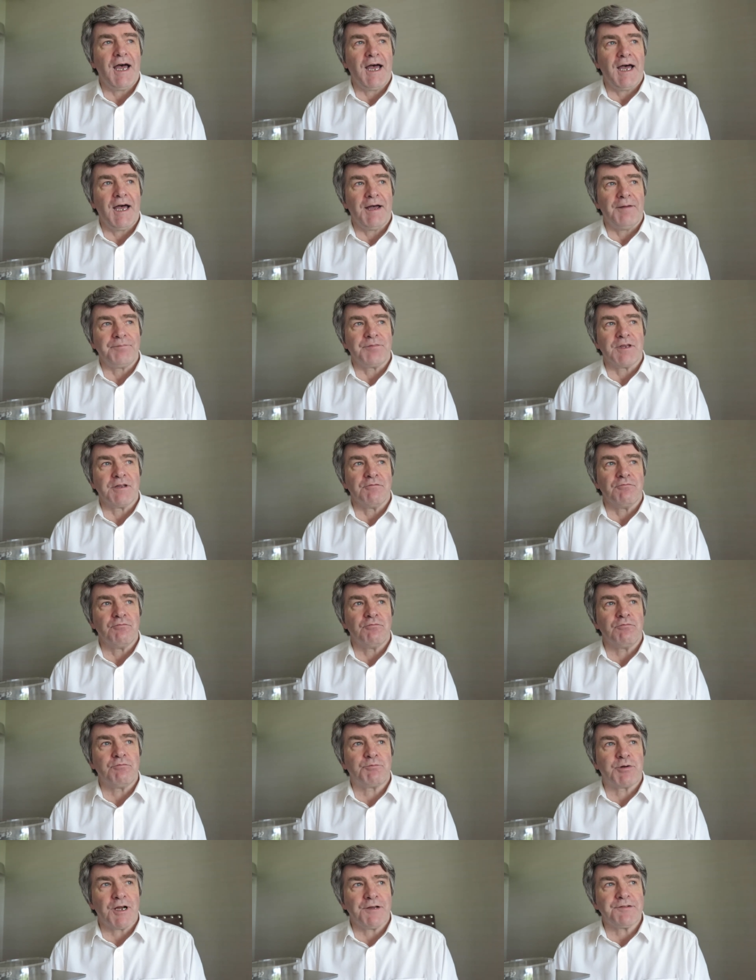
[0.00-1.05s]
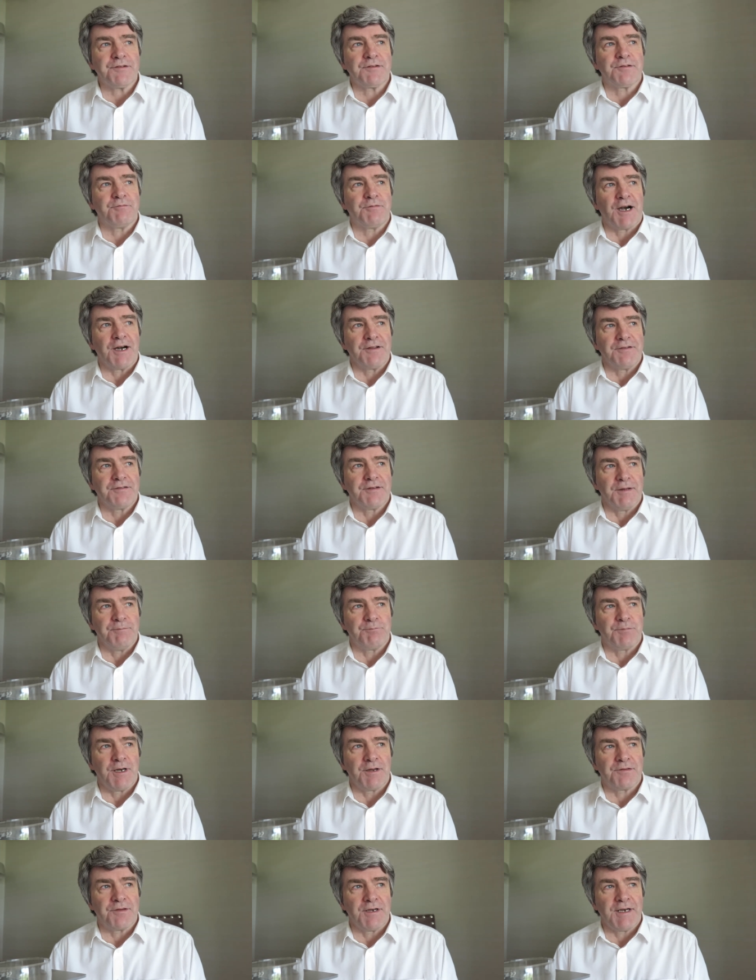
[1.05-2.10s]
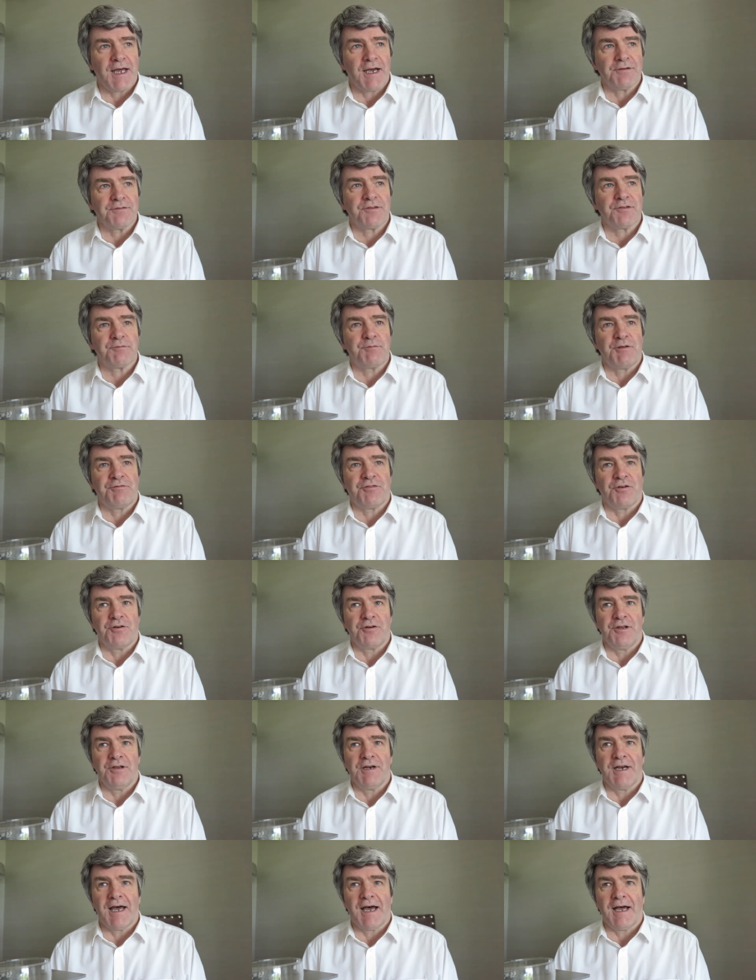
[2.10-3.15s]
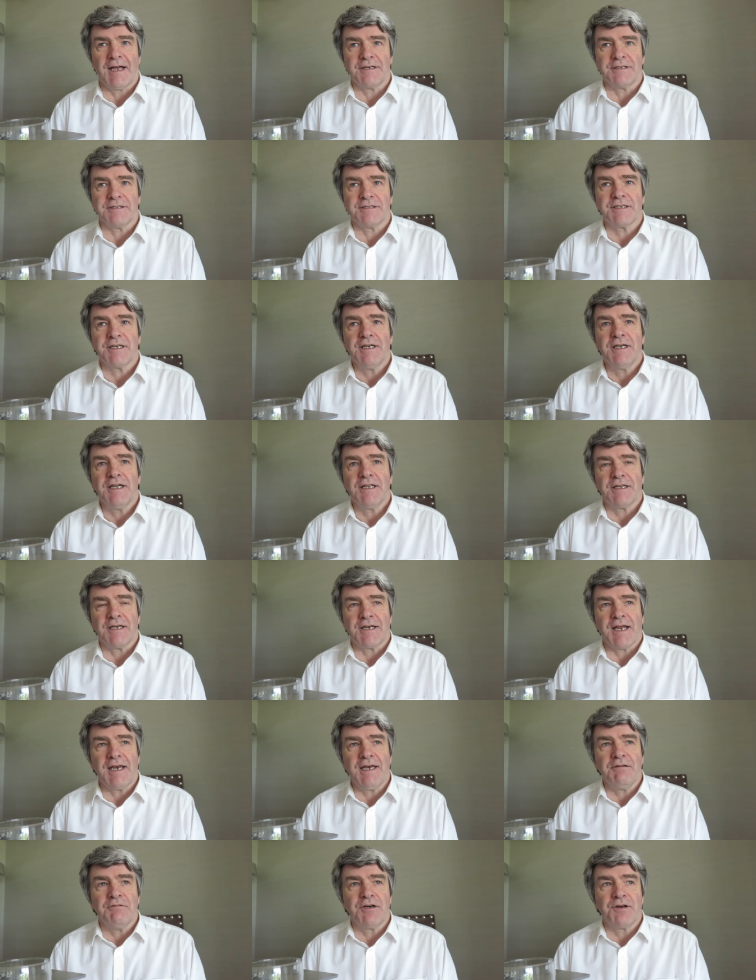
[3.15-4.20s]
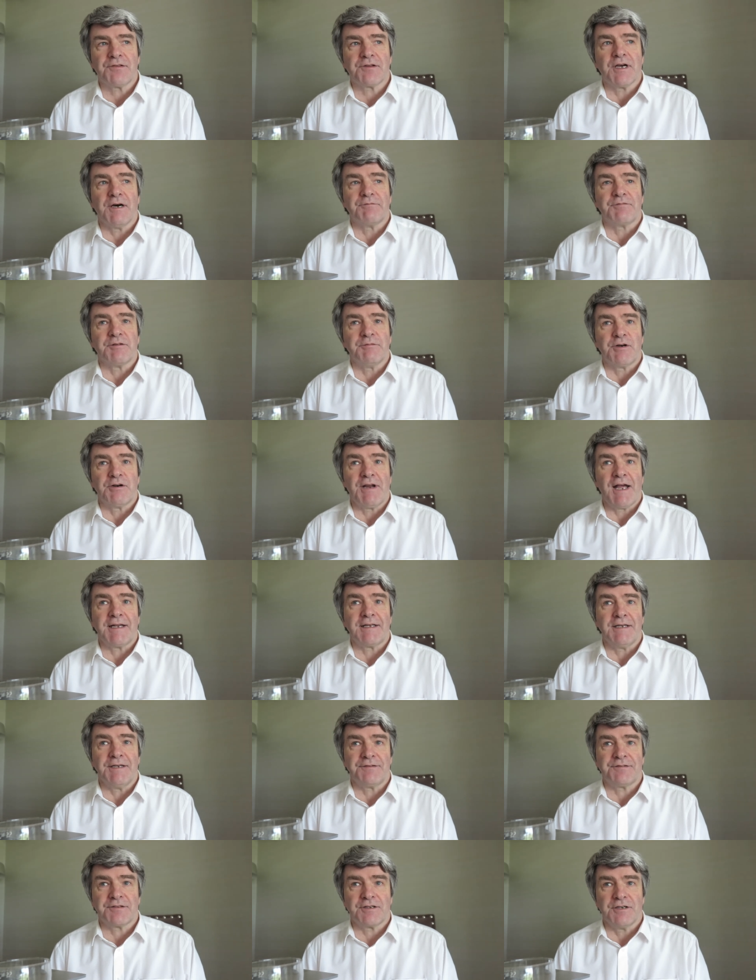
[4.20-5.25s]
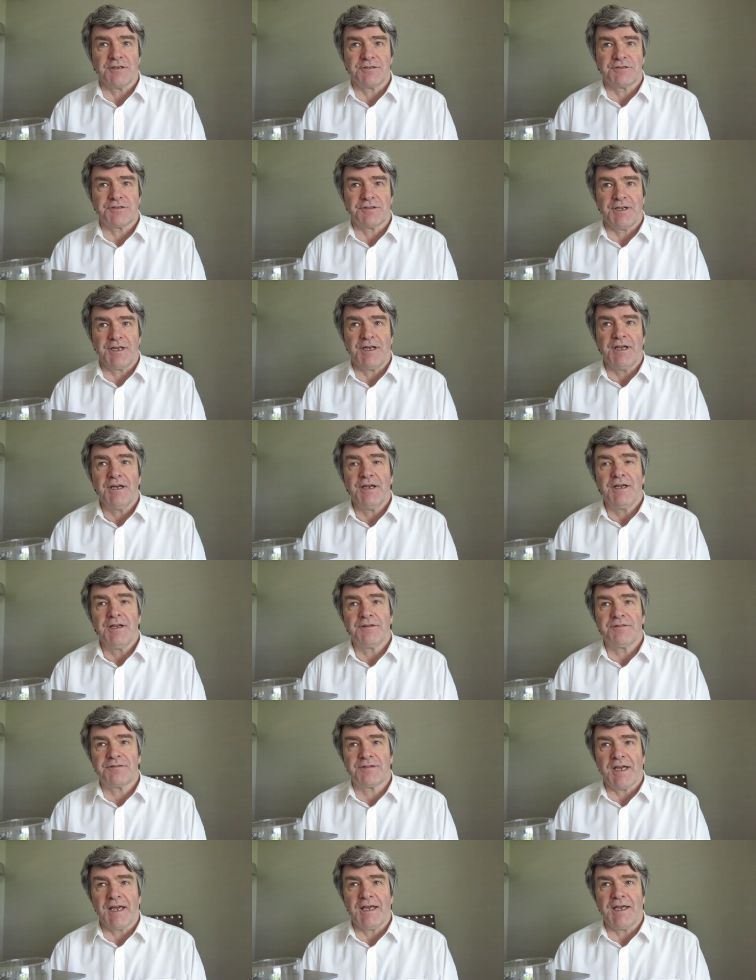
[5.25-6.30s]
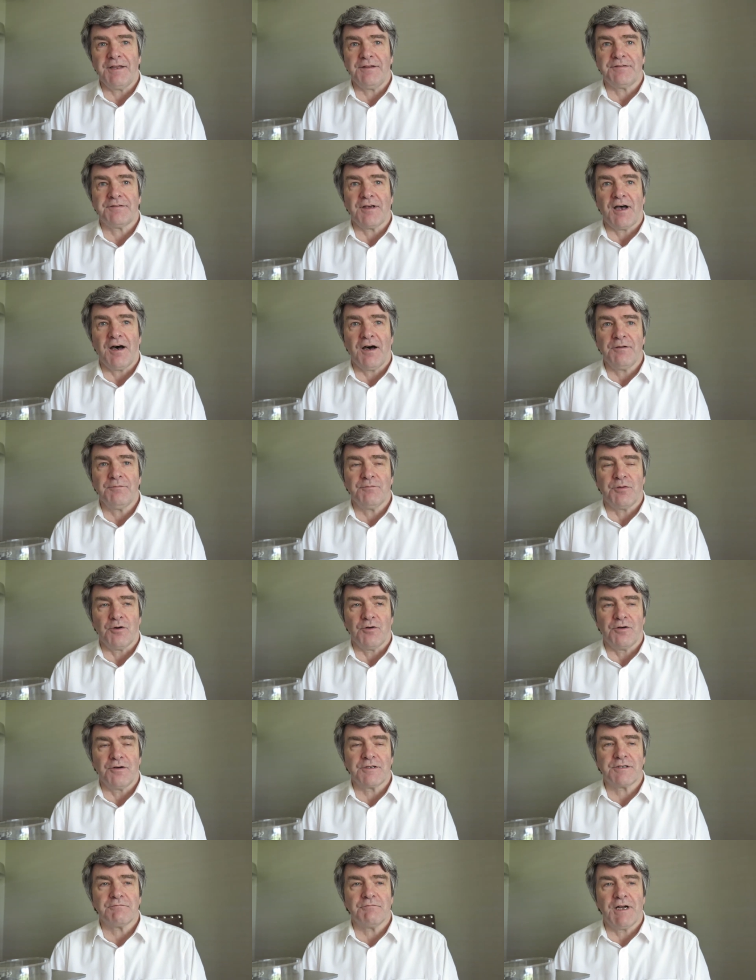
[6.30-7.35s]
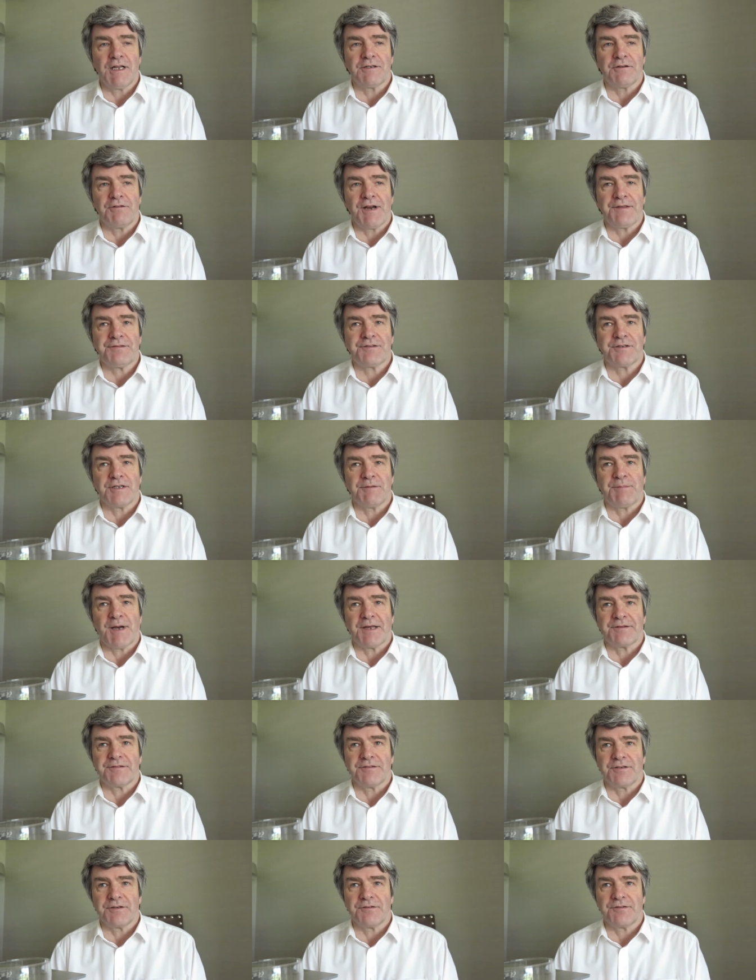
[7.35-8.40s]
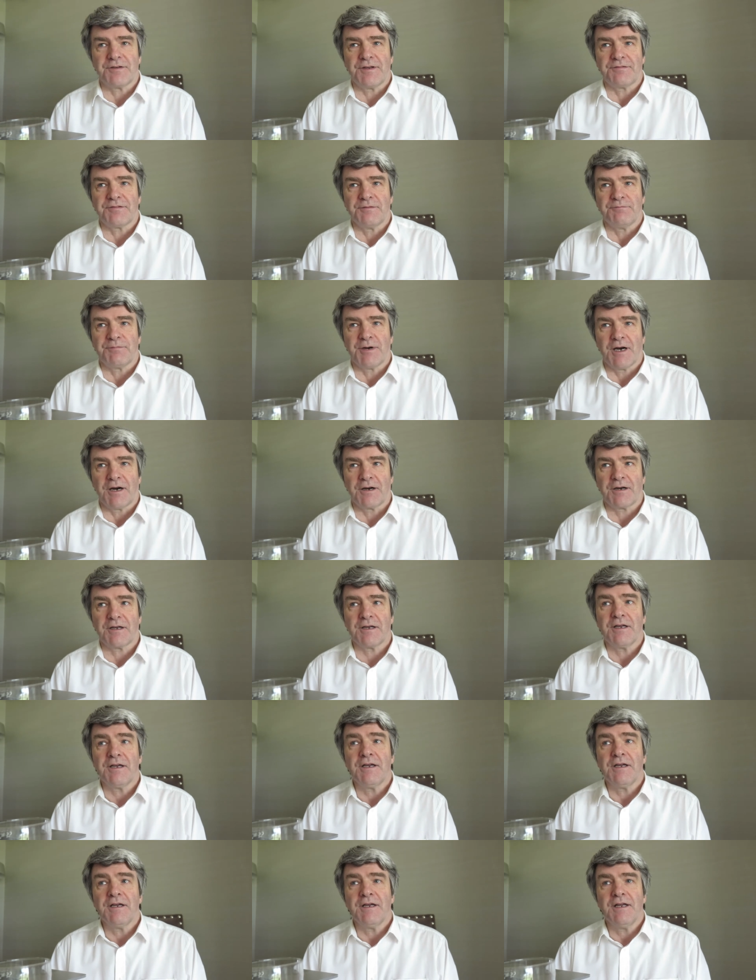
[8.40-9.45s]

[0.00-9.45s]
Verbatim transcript: Um, the process is very simple. It's announced before you land that anyone who's come from a red list country stays on board while the rest of the passengers disembark.